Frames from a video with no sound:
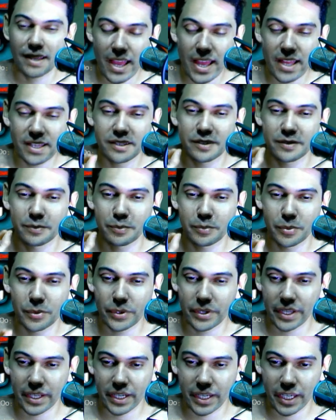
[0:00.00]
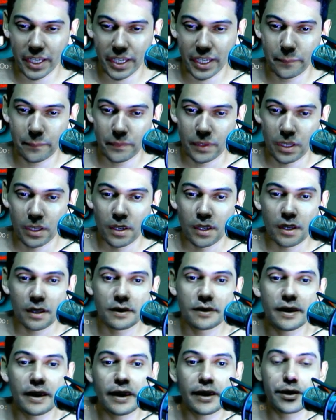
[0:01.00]
That's pretty.
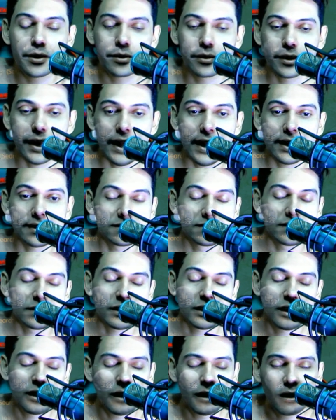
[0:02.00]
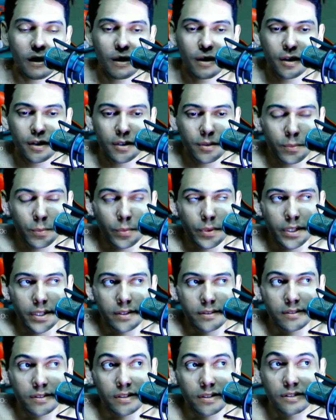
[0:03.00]
Then you get the card
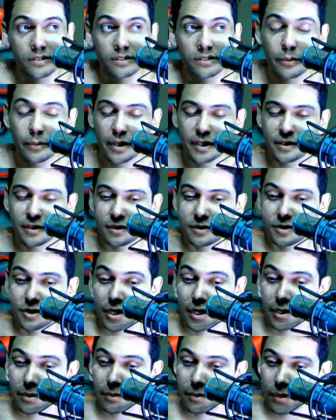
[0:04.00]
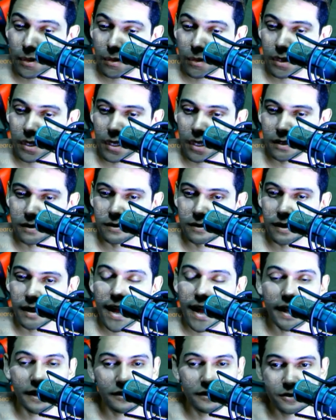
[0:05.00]
with the Greatest General and the
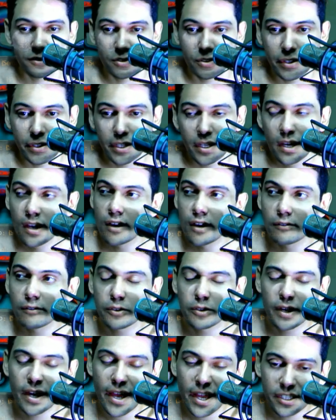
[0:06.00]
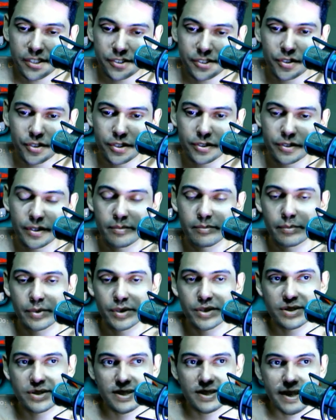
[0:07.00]
accessory for extra
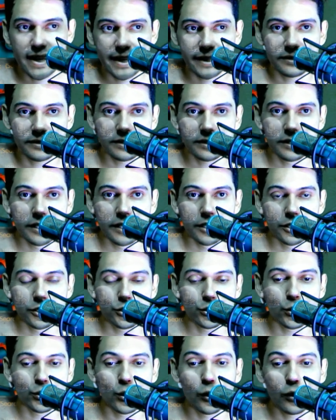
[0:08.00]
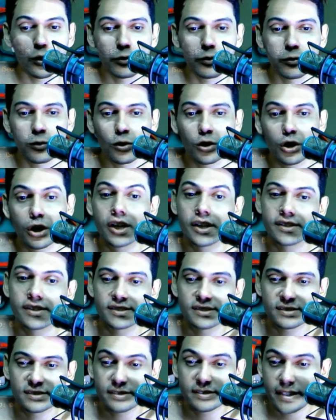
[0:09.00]
10% to go for
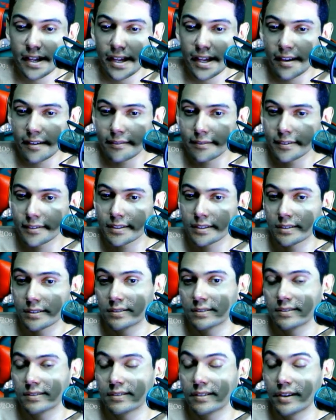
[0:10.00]
17%